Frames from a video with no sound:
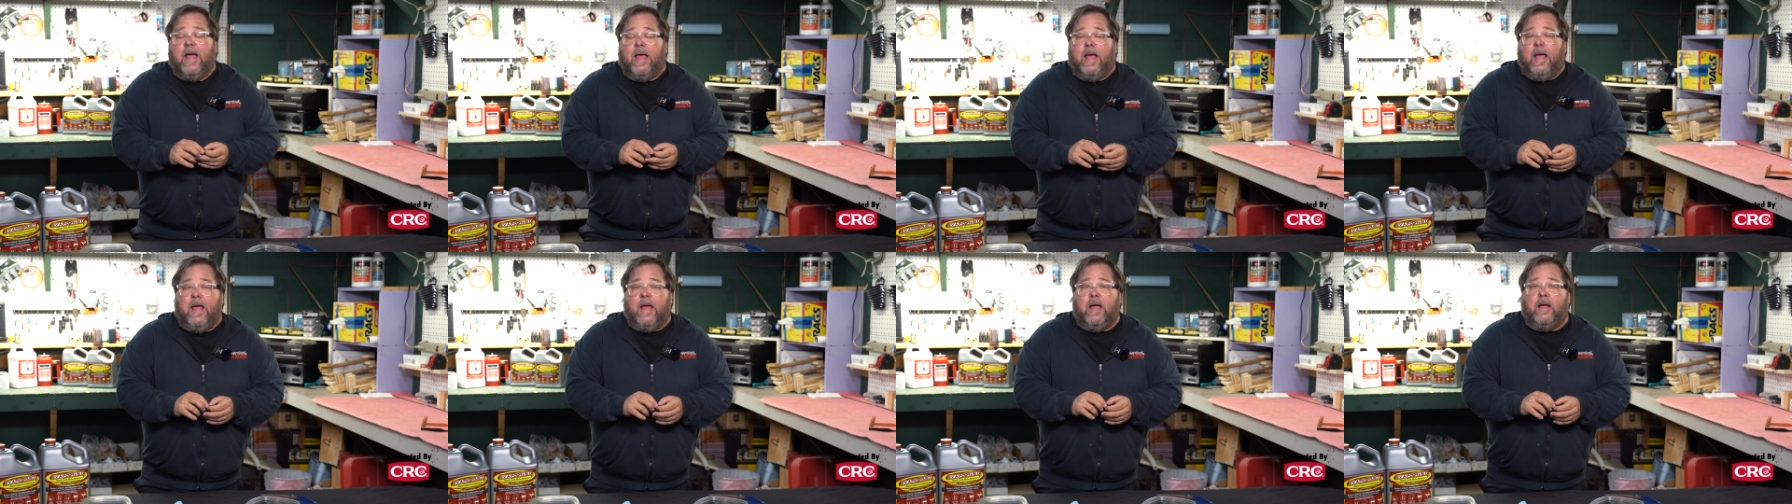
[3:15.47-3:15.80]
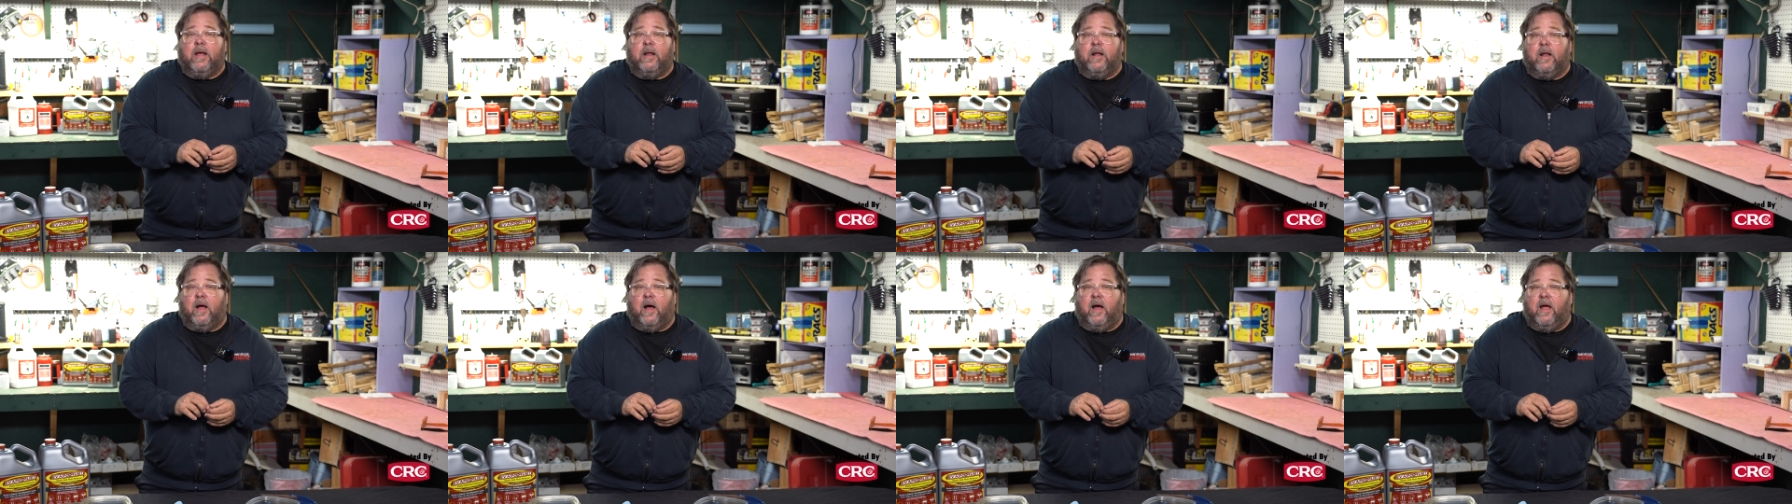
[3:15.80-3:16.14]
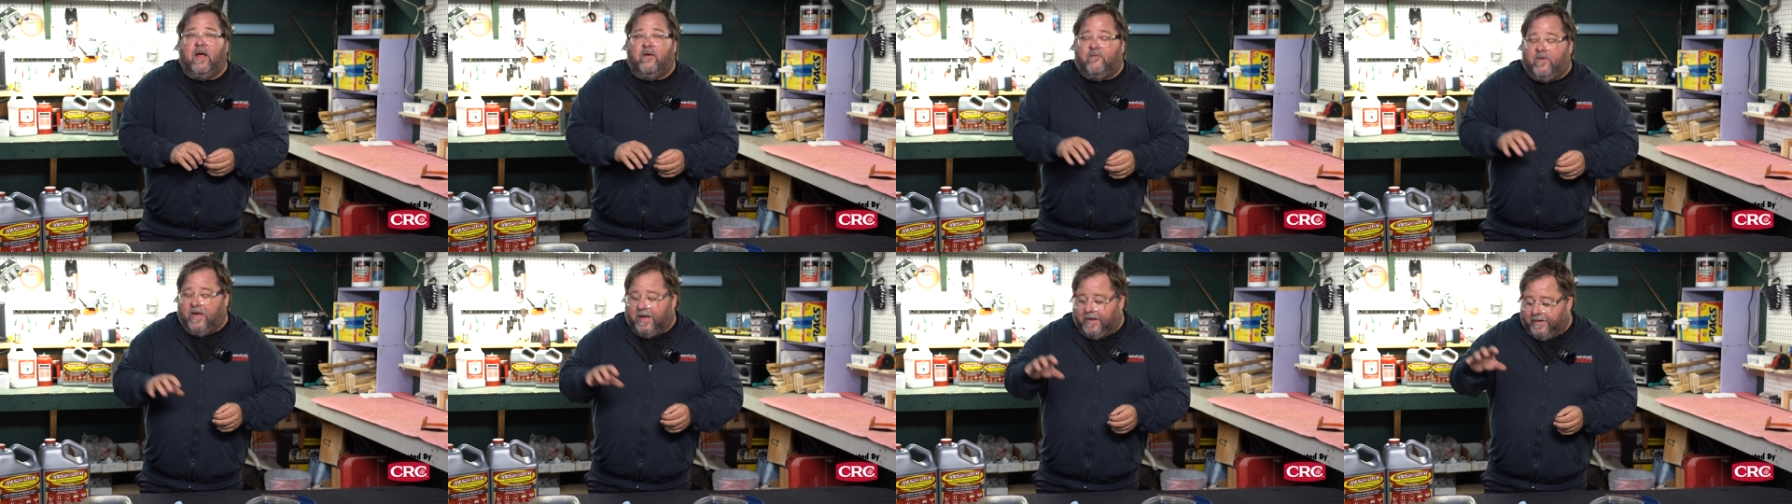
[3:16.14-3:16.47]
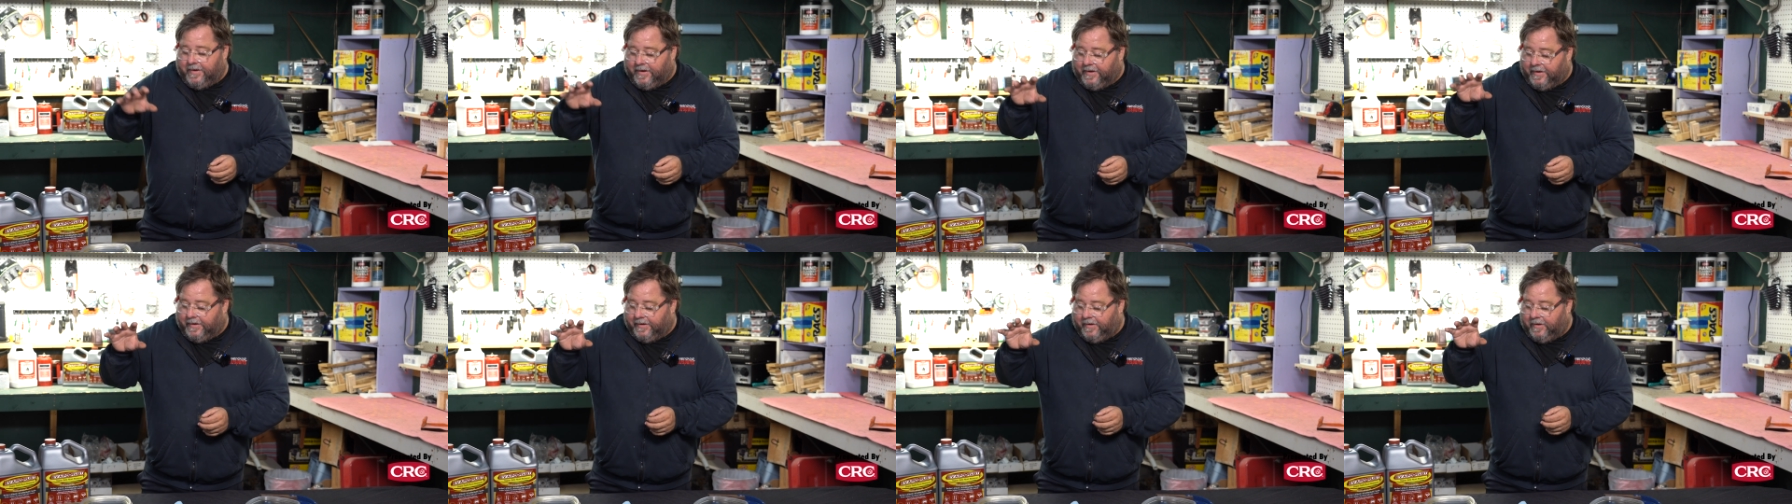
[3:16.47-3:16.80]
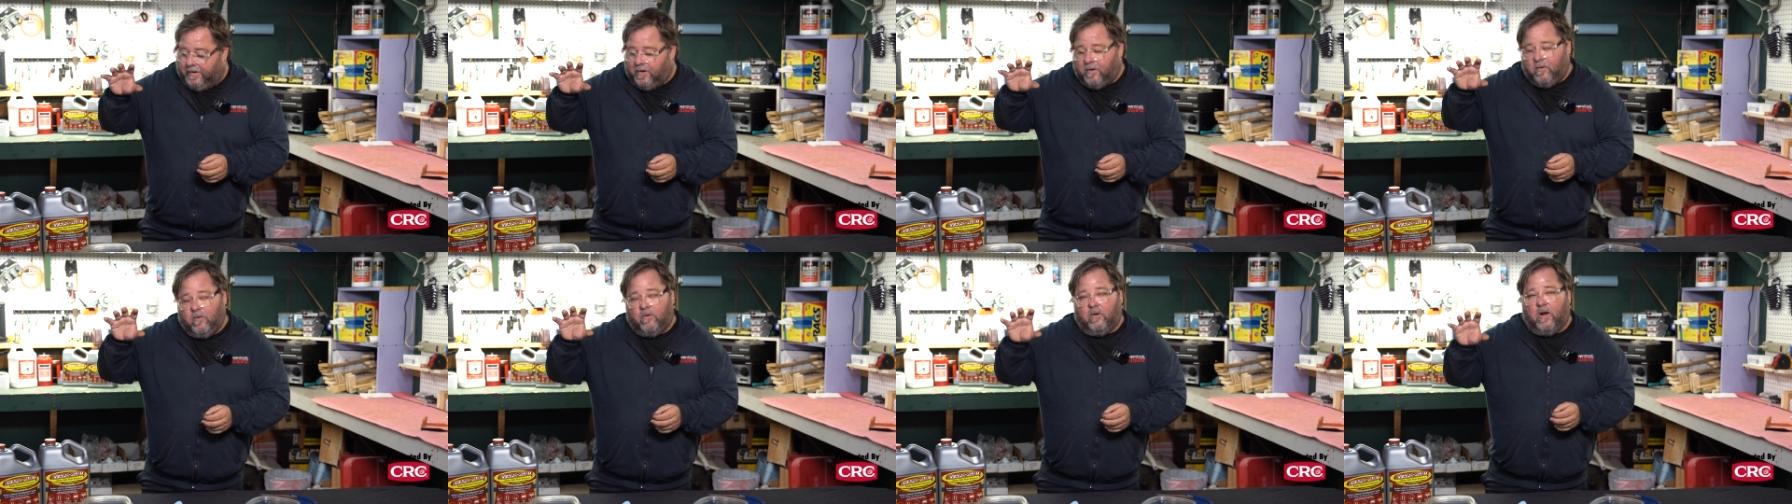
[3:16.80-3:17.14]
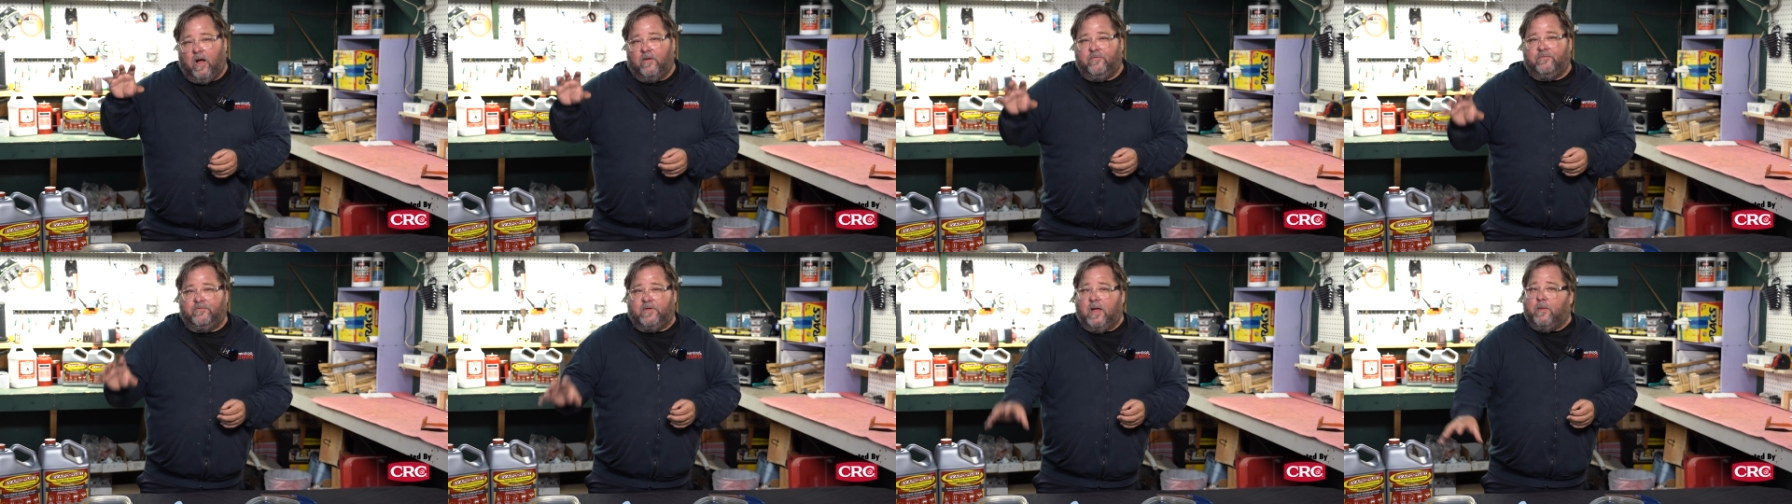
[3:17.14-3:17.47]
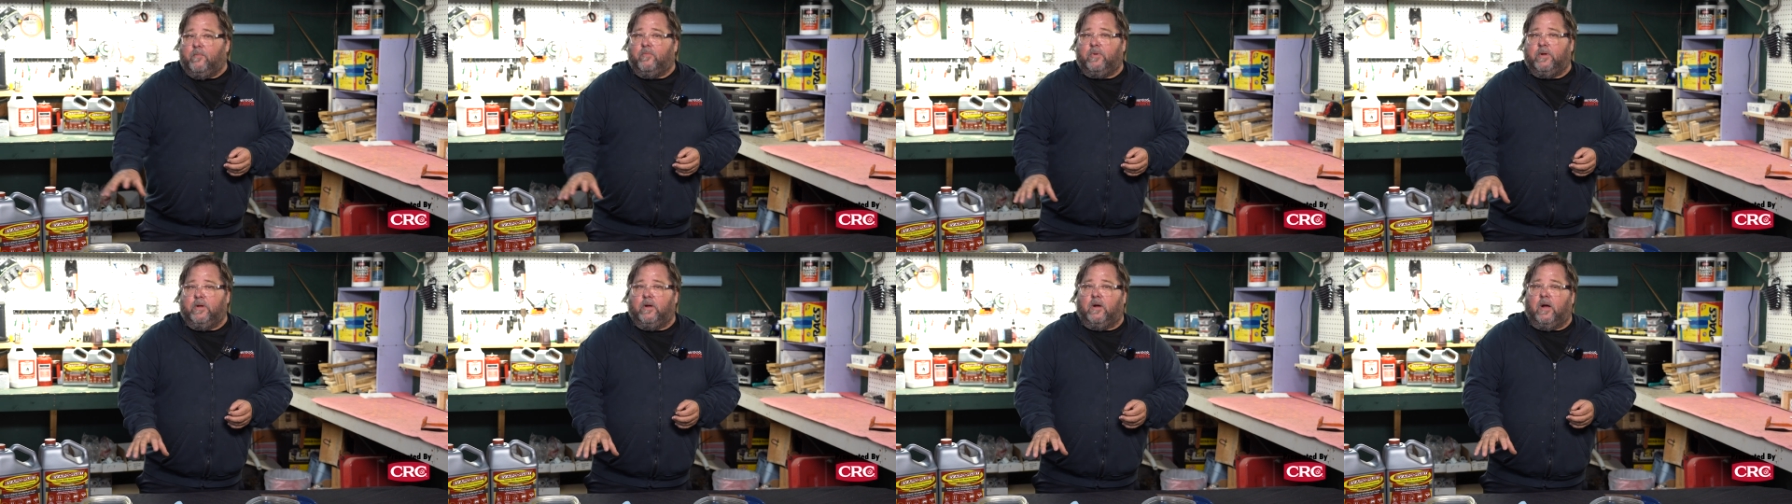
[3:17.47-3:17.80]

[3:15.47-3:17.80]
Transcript: And I have had a assembly